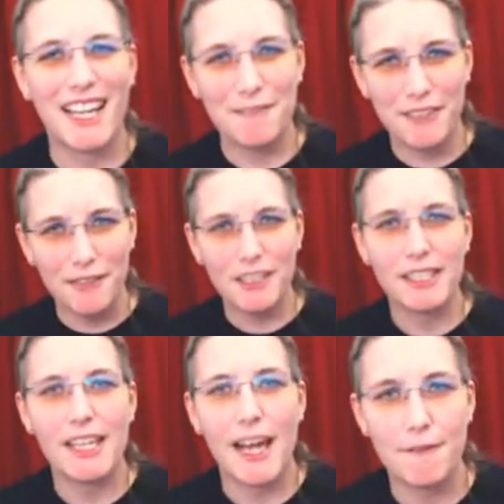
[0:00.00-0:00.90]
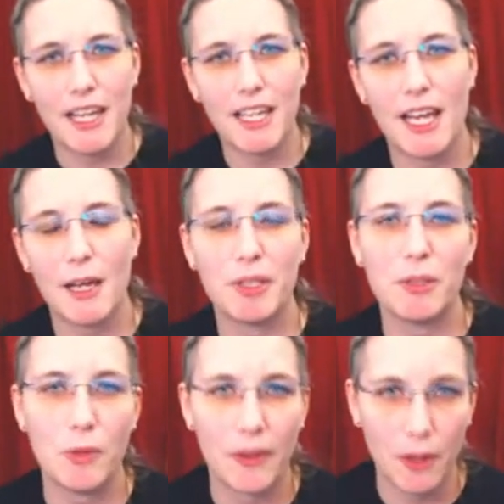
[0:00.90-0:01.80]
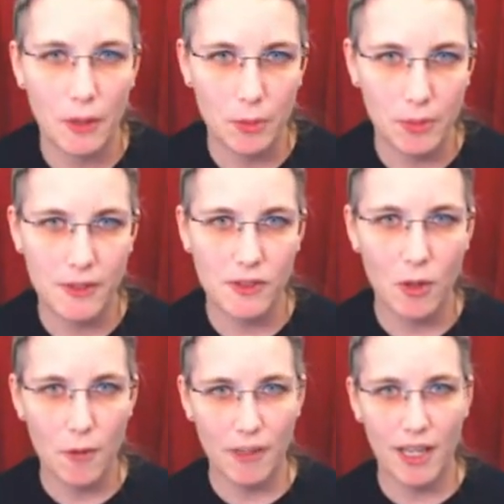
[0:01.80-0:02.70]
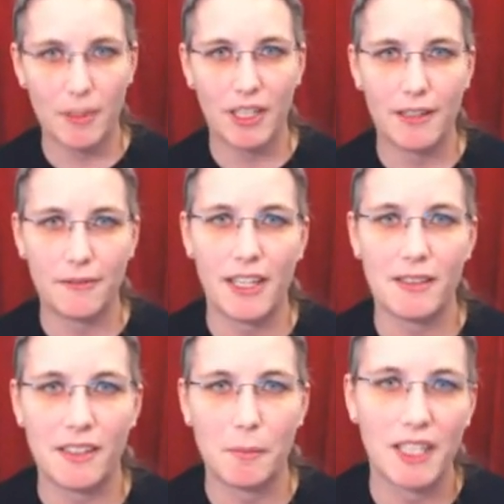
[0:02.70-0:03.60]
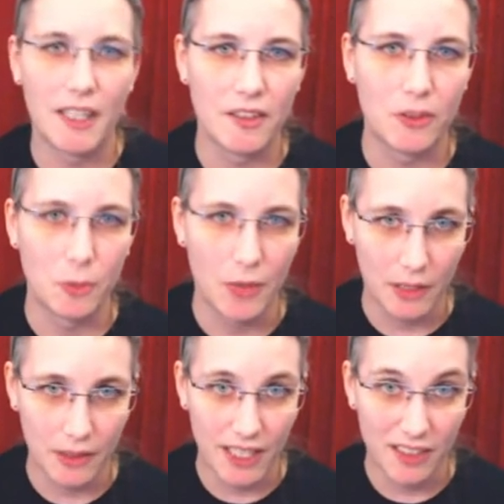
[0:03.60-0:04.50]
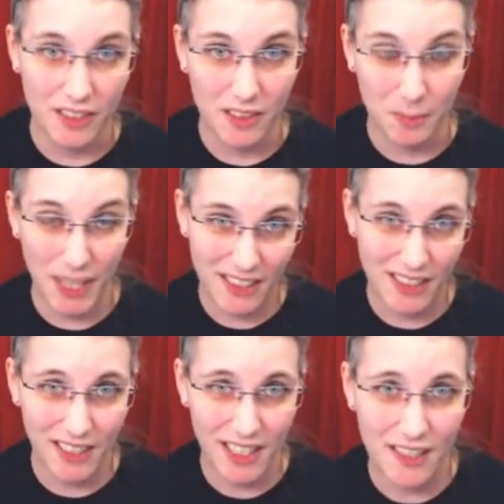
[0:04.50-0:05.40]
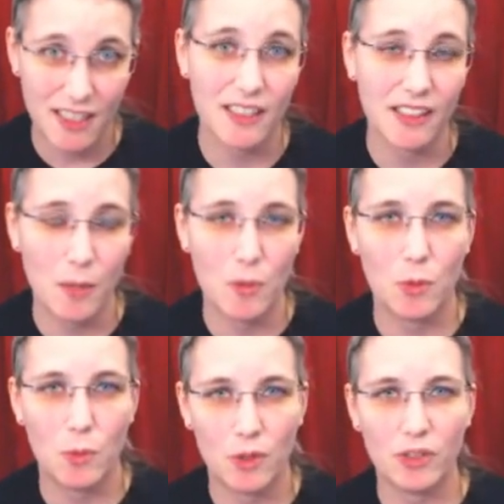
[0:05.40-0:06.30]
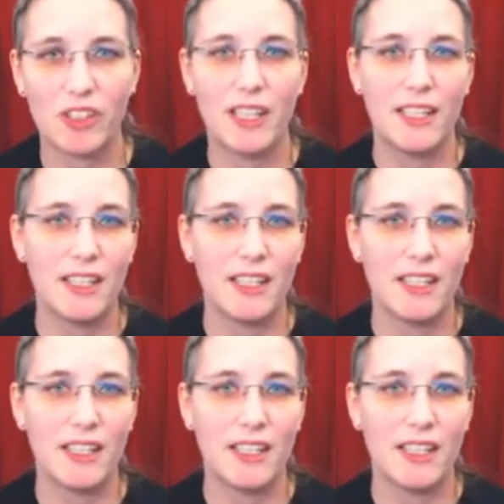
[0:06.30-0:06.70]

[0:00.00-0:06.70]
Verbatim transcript: I haven't definitely had that happen with Octoprint so far, but I've had some cases where I suspected that someone was